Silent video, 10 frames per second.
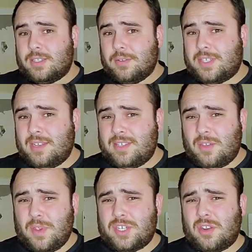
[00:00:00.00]
it sounds
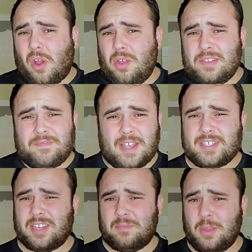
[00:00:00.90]
like we should all
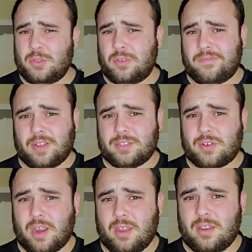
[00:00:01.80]
invest in mutual funds,
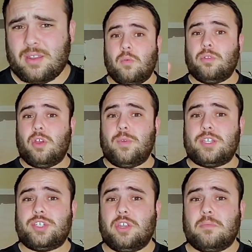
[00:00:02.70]
right? Well, no, we
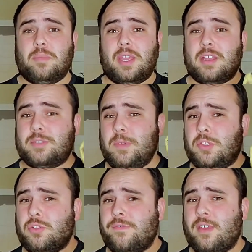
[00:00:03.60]
shouldn't, because
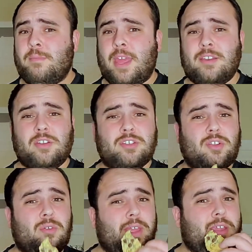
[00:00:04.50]
mutual fund managers
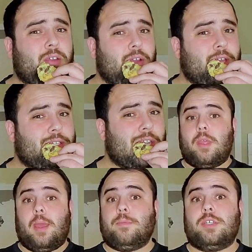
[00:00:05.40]
don't like cookies.
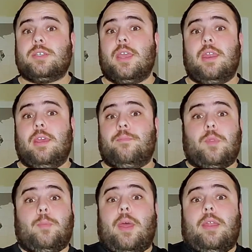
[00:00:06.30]
I'm just kidding.
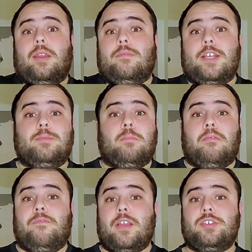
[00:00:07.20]
I'm not an investment
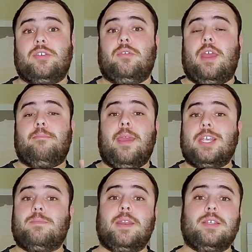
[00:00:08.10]
professional that
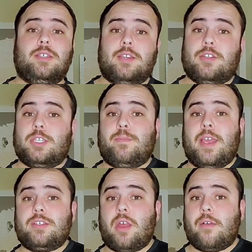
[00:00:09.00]
makes my decisions
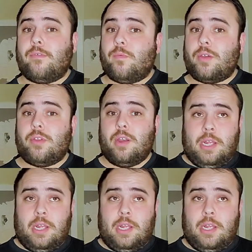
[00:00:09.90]
based off of whether